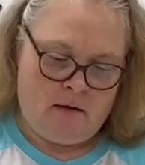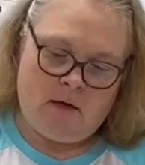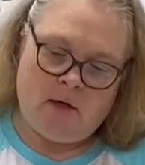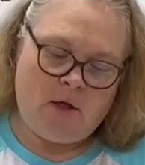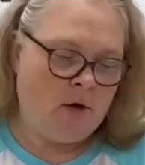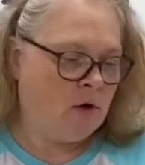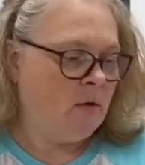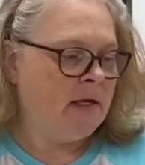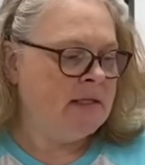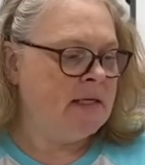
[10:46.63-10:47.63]
you're
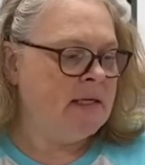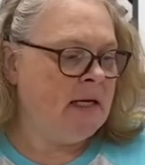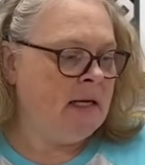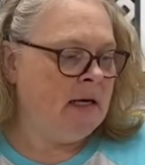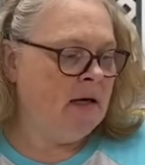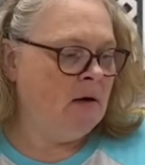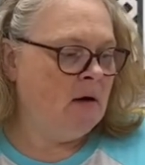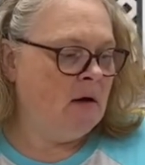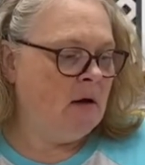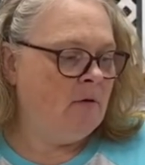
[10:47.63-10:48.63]
going to need
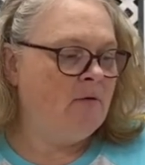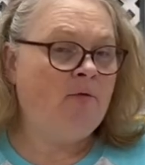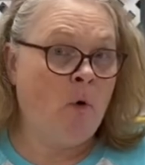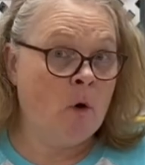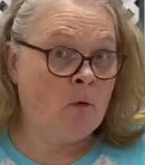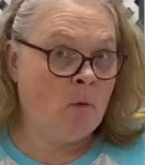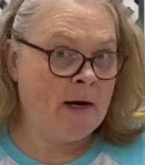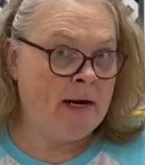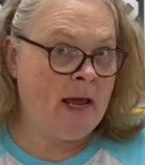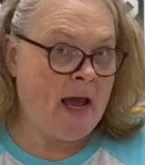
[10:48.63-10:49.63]
4
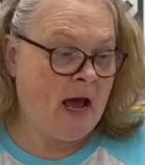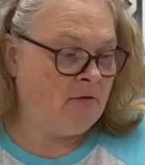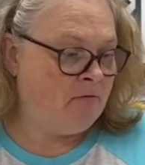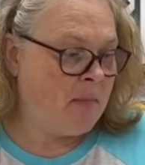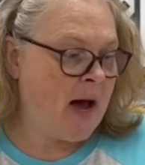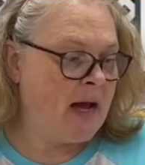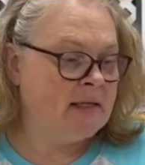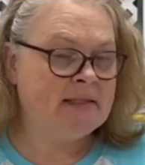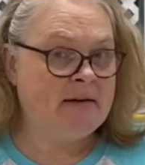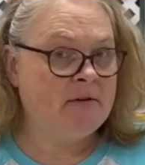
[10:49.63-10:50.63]
1.5 by
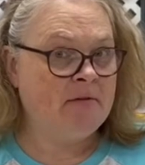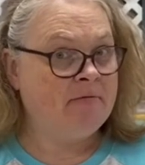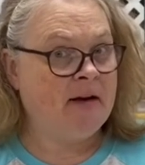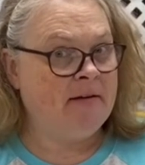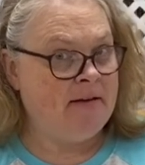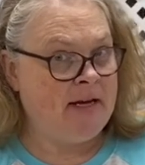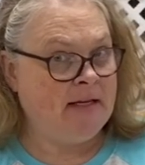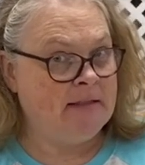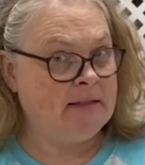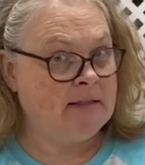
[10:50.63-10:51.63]
7
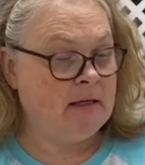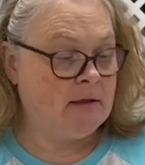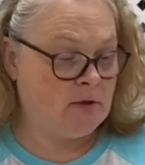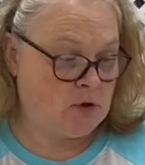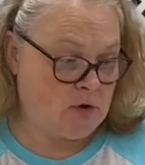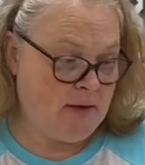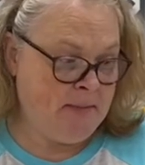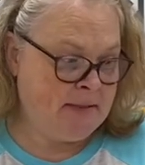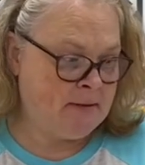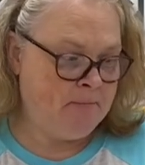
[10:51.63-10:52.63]
5/8
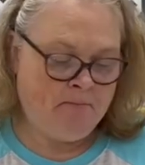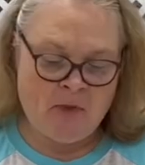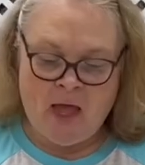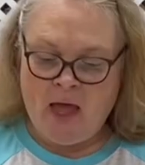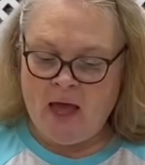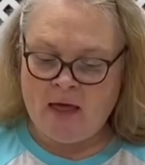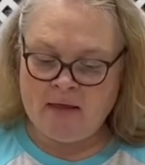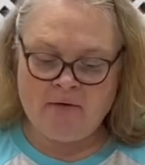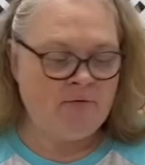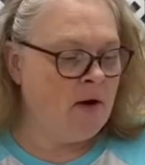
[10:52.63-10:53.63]
strips. And
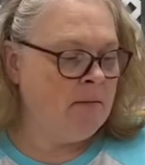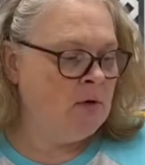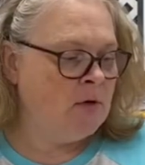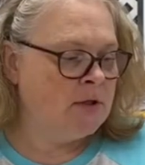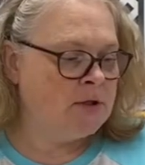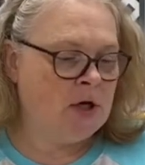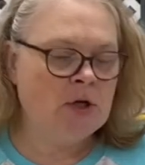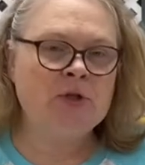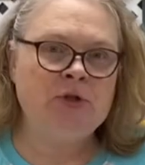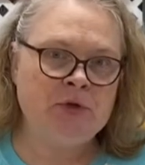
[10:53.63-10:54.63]
then from your
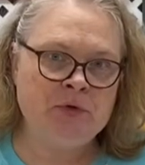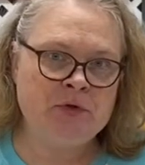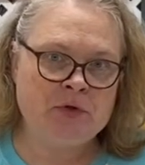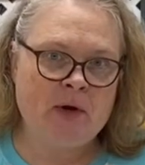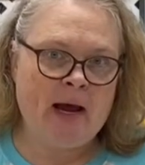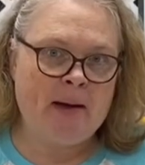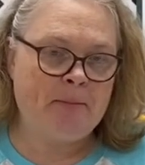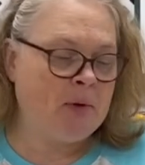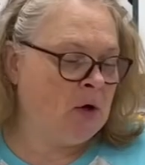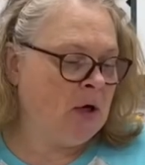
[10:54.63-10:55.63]
dark 2
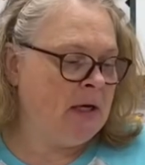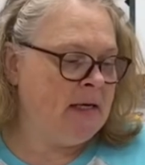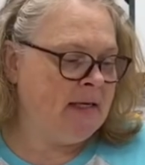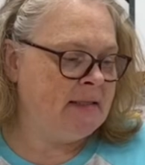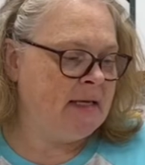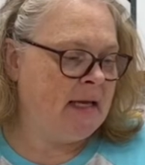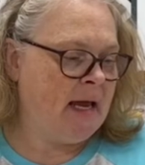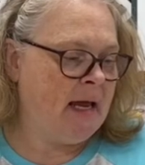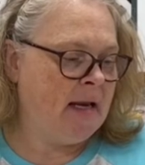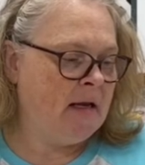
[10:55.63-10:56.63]
scrap, you're going to need to
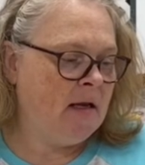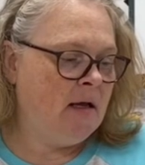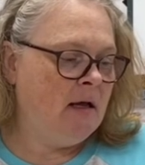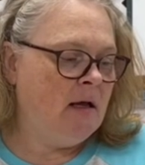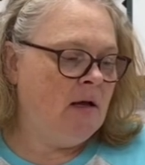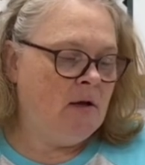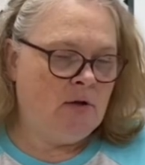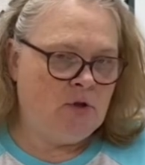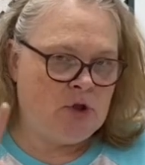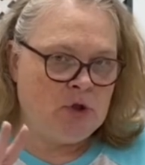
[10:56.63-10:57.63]
get
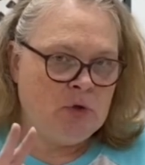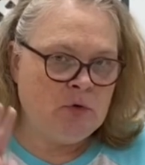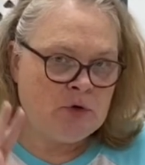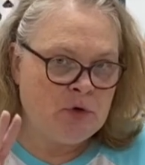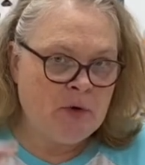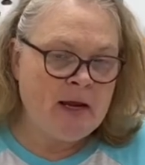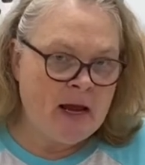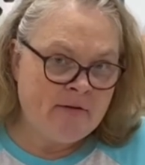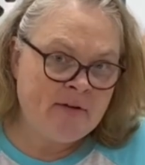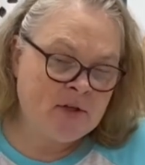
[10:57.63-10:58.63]
2
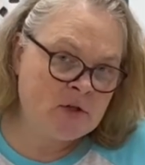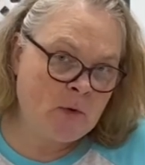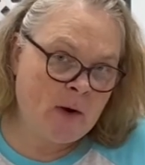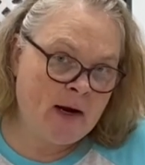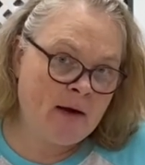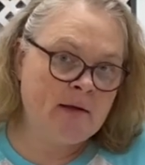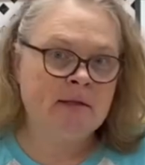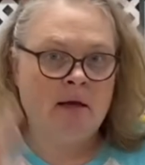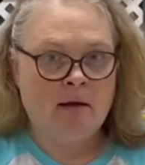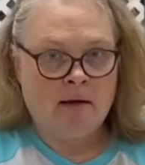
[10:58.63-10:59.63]
2.5 inch squares
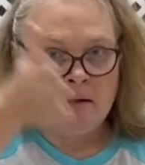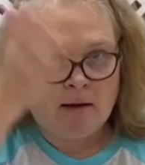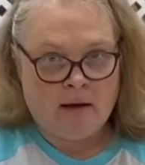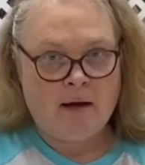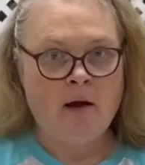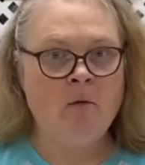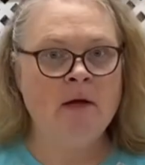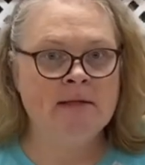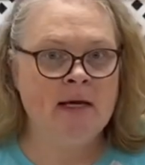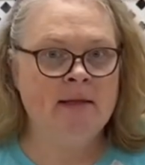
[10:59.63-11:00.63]
cut
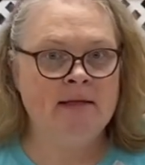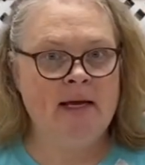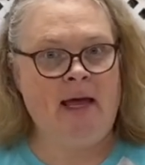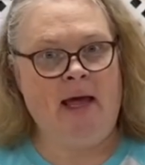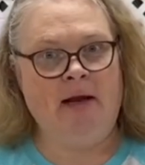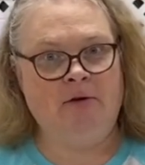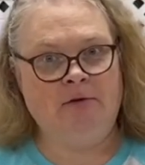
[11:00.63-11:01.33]
once on the diagonal.